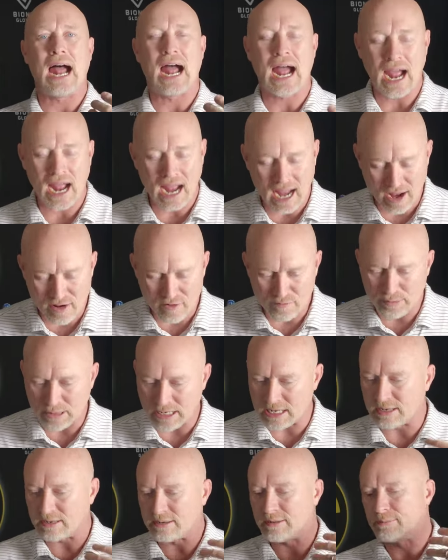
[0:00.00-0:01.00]
I have
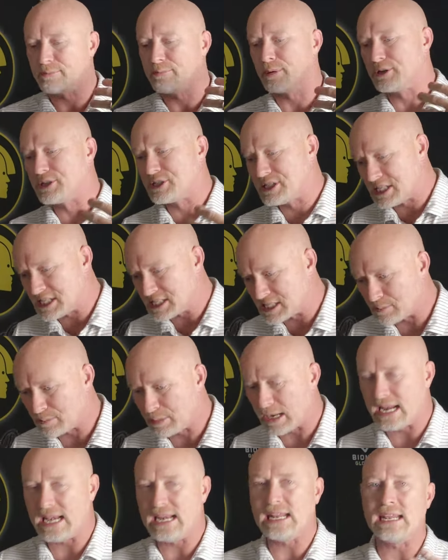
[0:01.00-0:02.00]
been
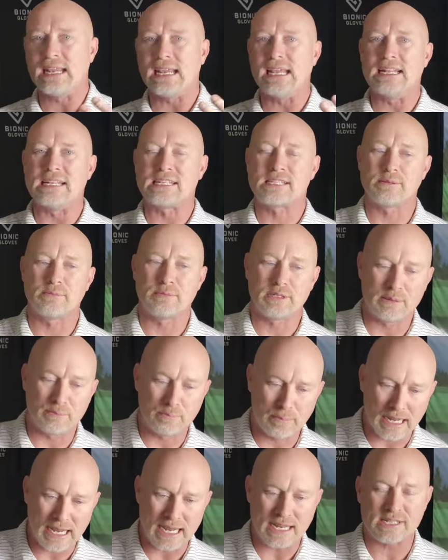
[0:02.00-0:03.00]
participating in some
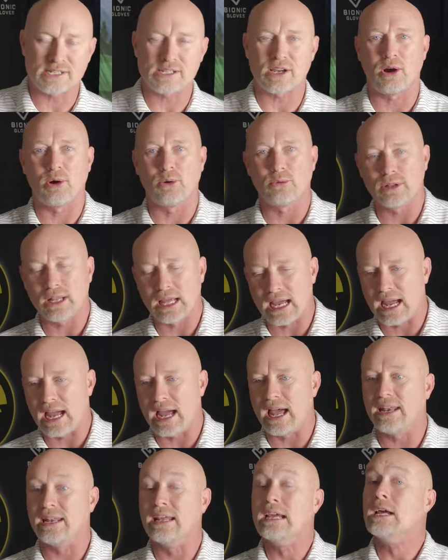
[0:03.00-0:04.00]
debates
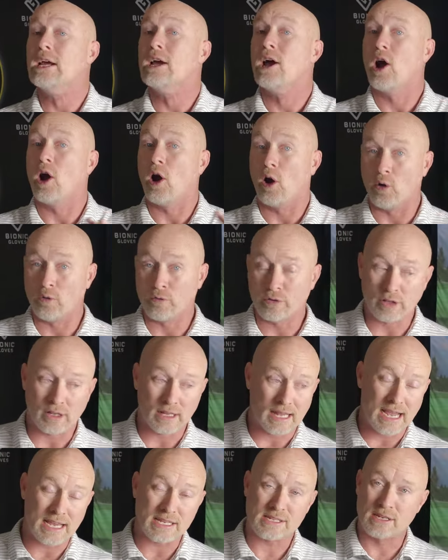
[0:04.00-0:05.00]
online over the
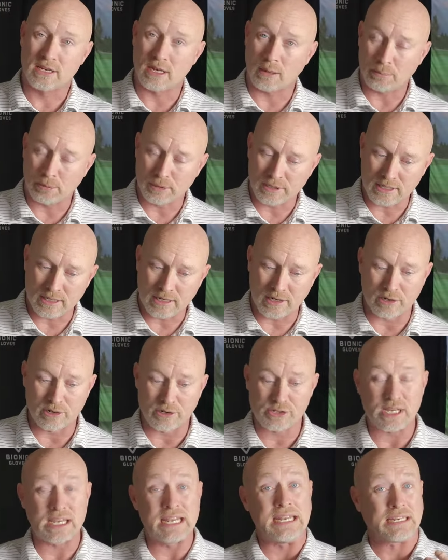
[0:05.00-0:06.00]
last couple of
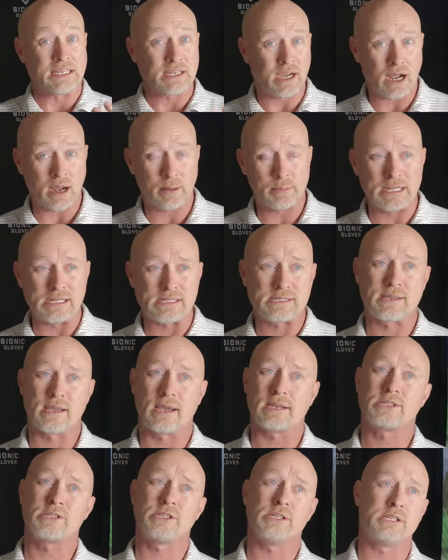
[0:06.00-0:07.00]
years in comment
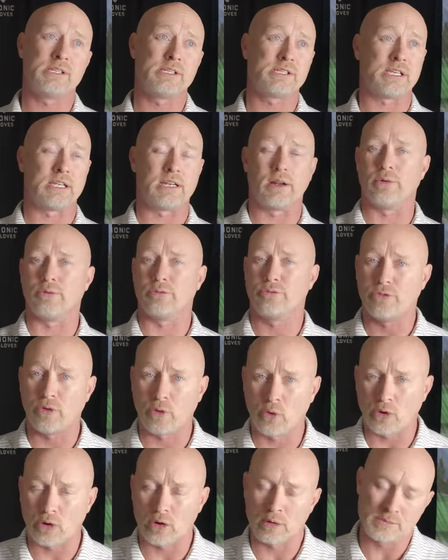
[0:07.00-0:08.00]
sections and on
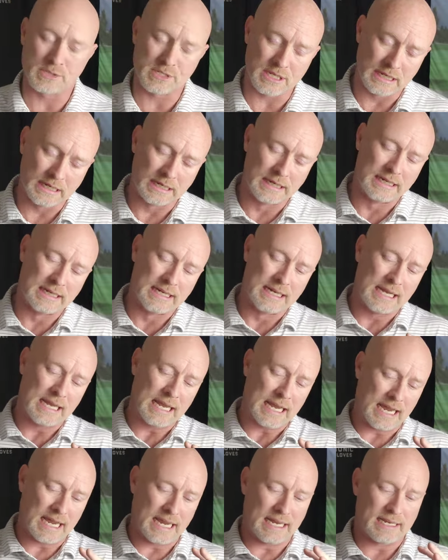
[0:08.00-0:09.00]
forums.
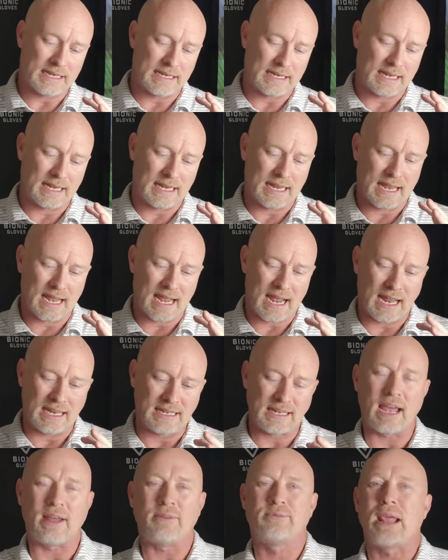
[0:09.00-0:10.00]
And I,
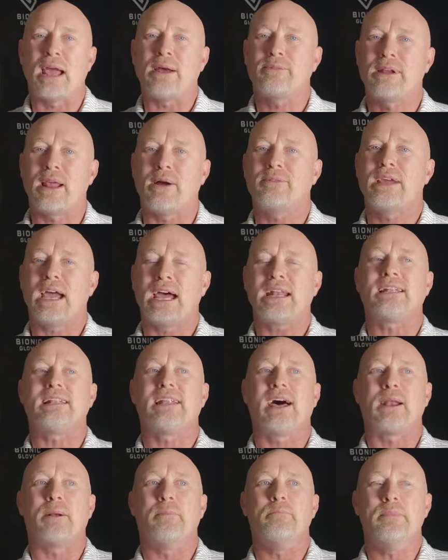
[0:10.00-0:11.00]
have I've gotten a
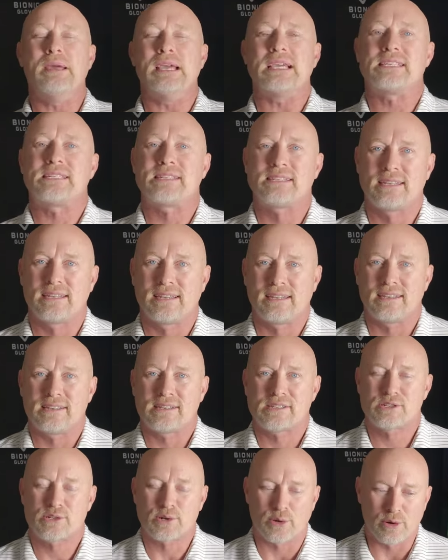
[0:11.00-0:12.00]
lot of mixed
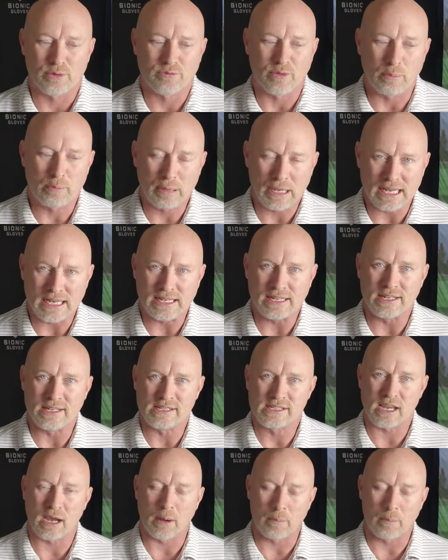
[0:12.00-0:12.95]
sort of opinions